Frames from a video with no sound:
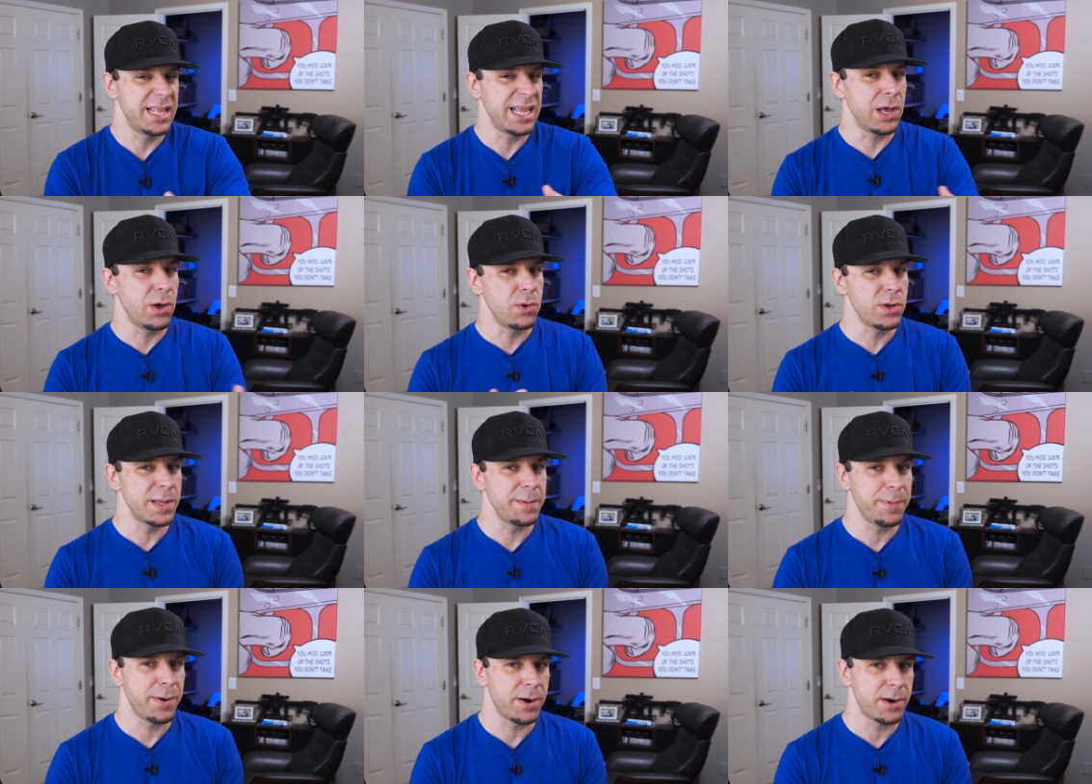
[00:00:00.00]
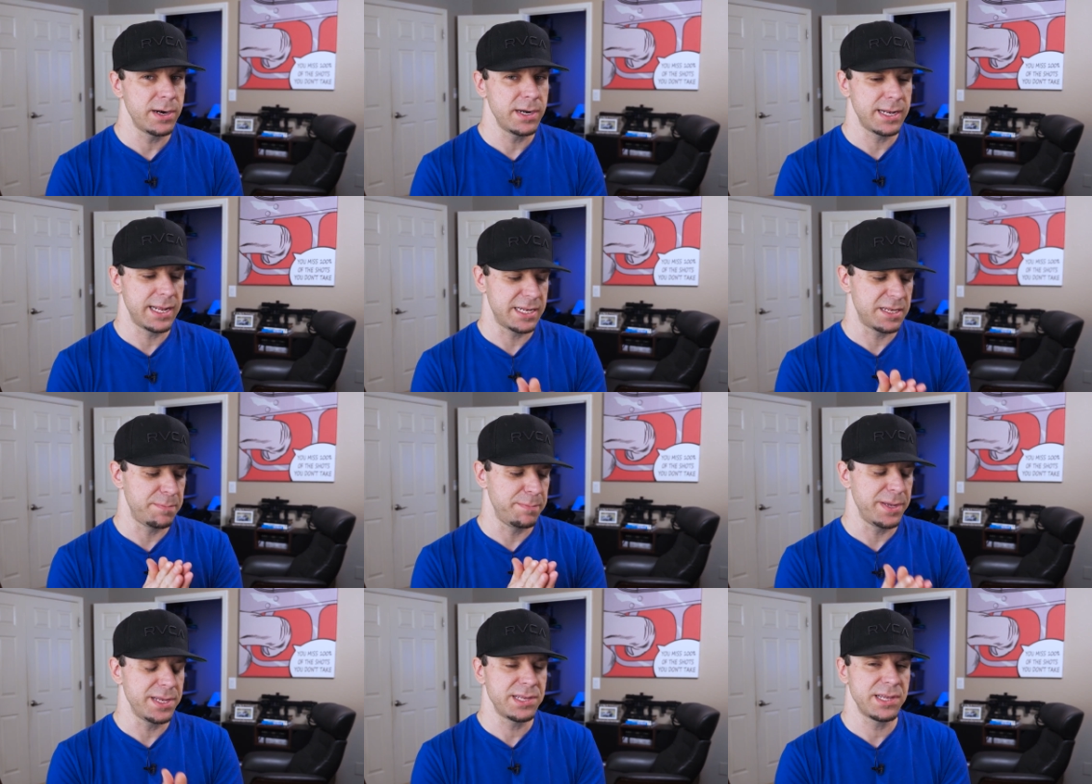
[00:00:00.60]
The only part
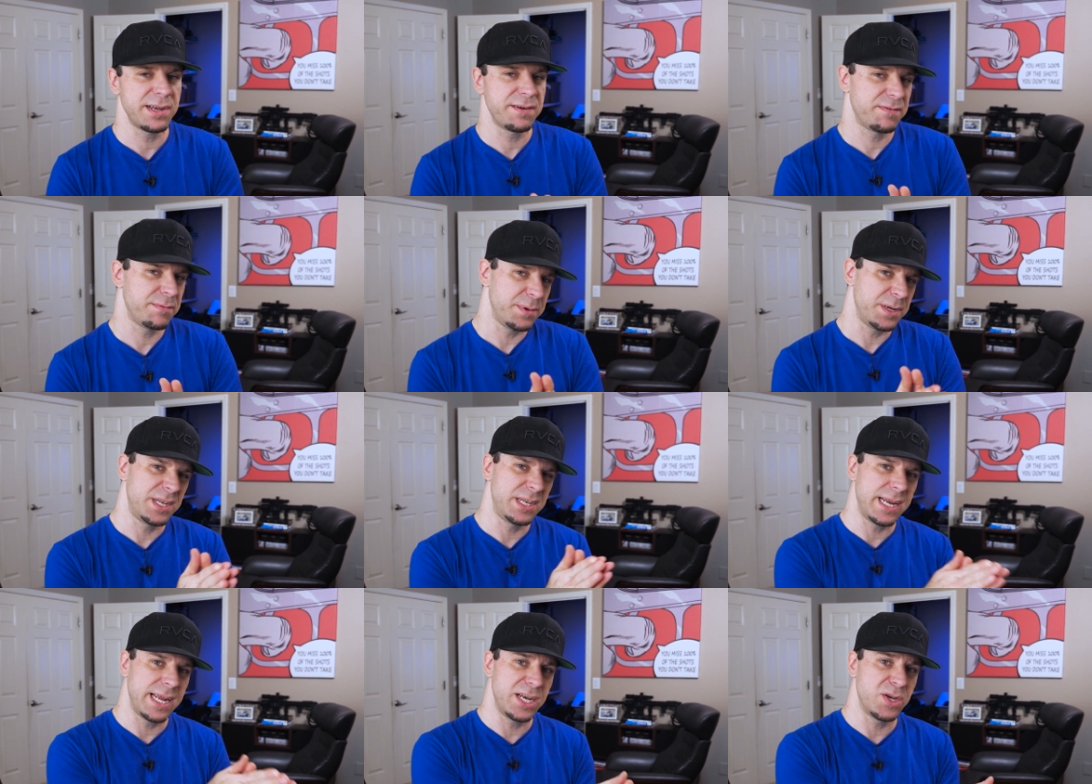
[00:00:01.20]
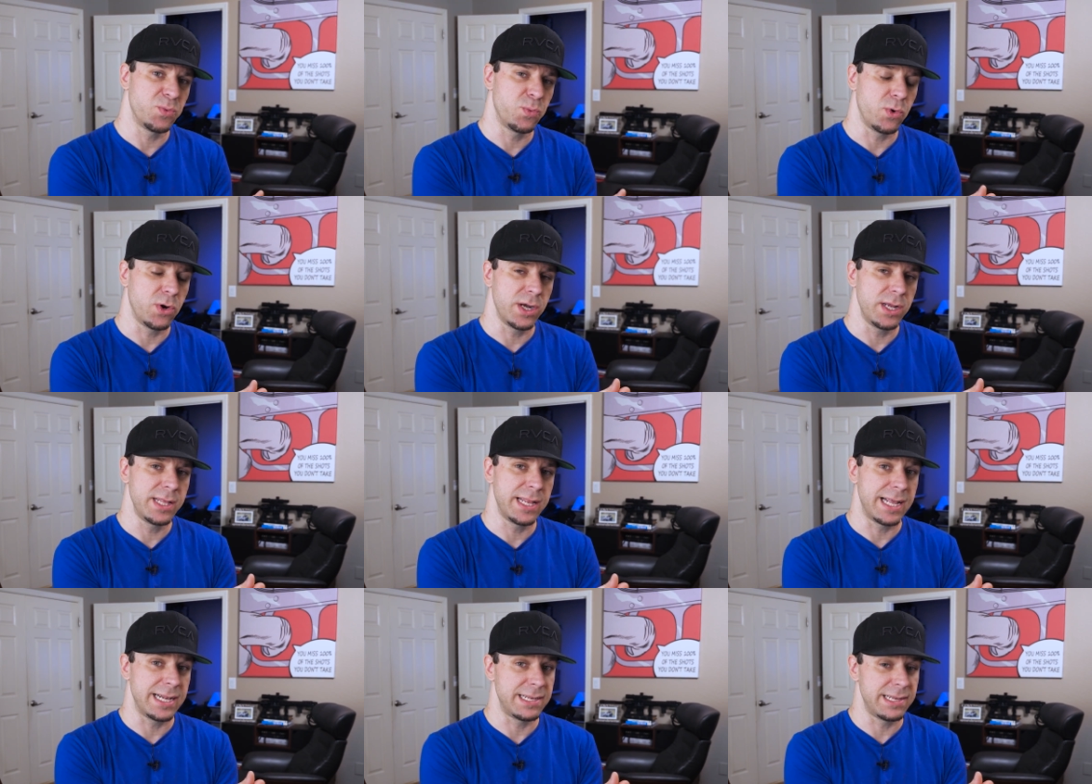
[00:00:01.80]
that's missing from the stage
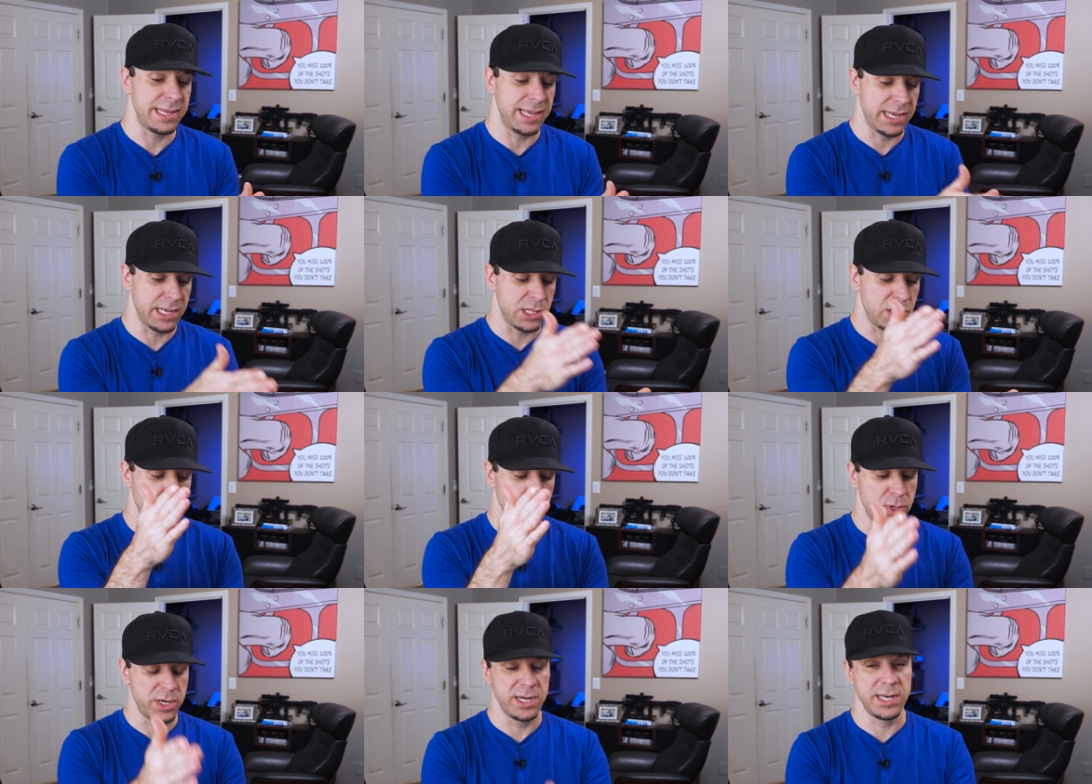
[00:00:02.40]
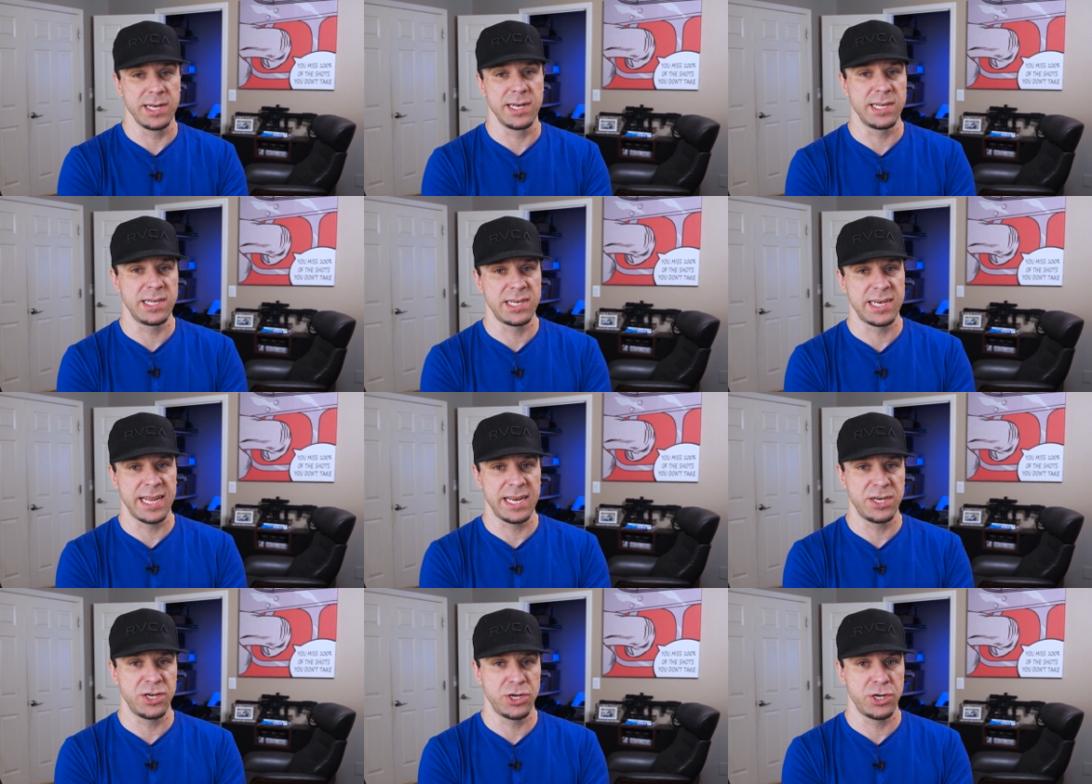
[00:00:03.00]
one that's included in the
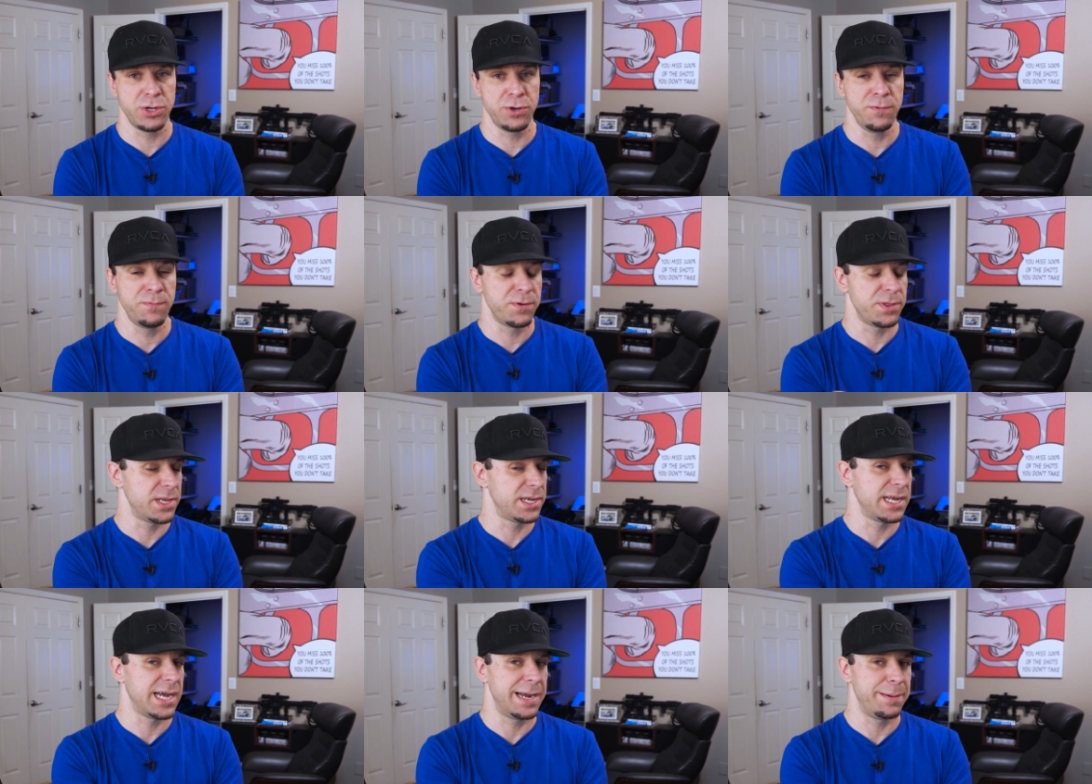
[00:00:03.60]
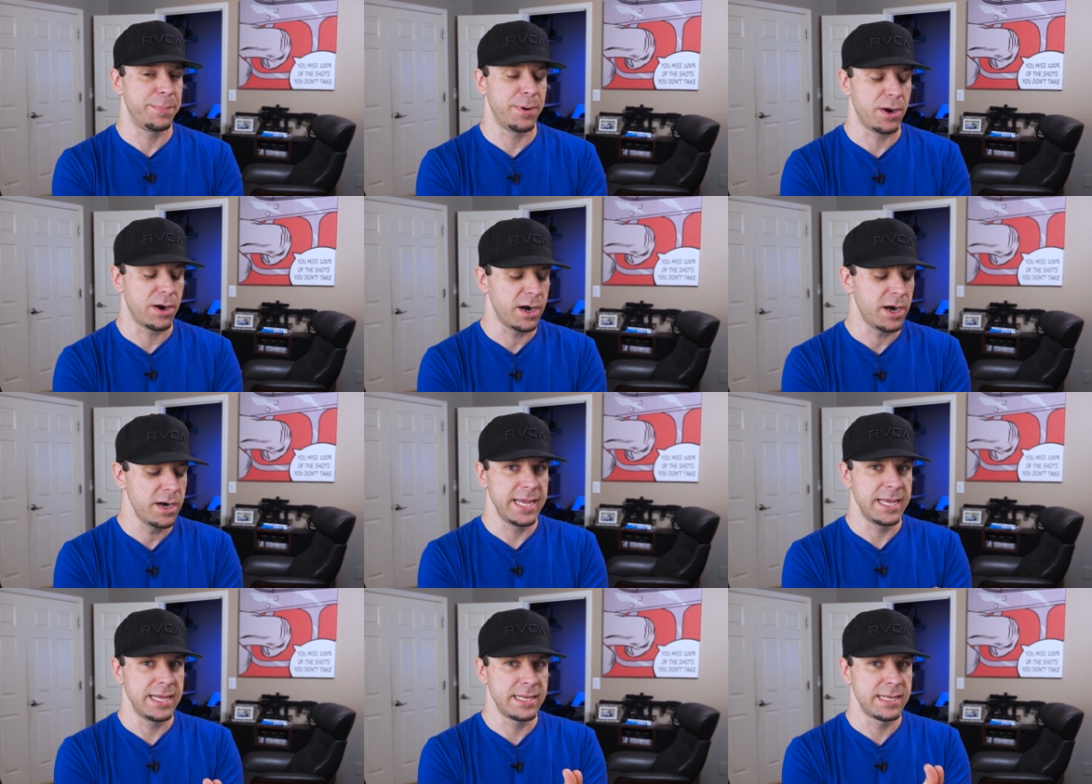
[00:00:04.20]
stage two for the Type
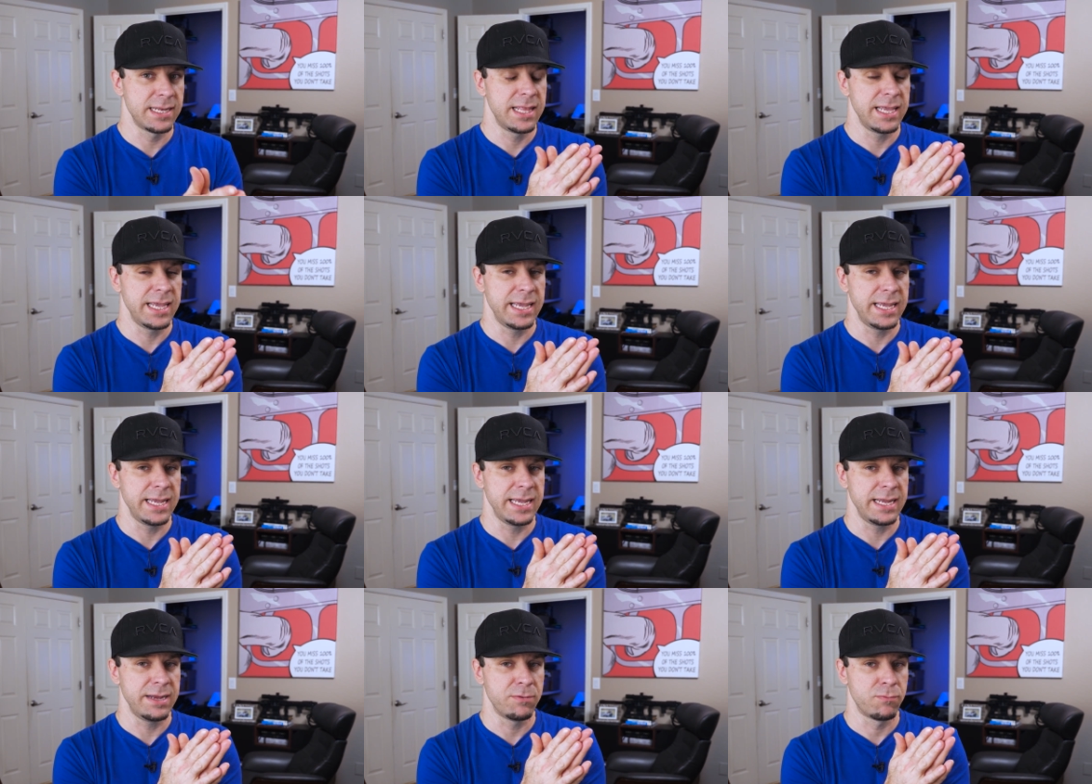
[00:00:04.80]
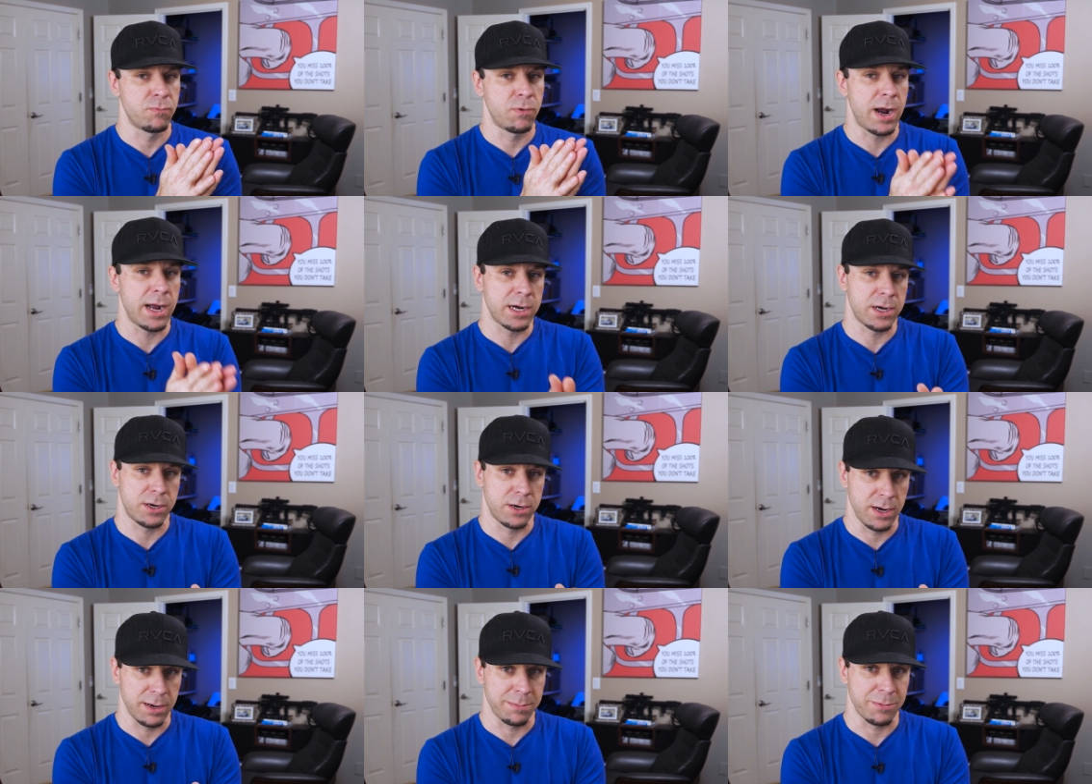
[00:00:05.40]
R is the
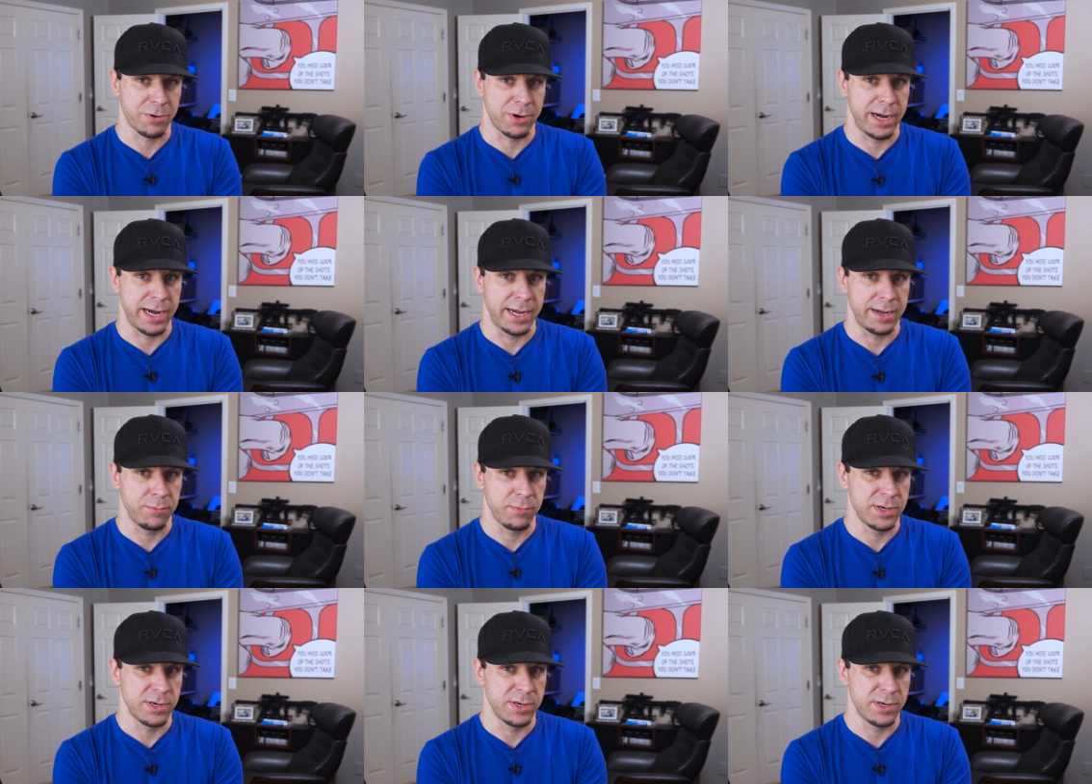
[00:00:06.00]
rocker upgrade,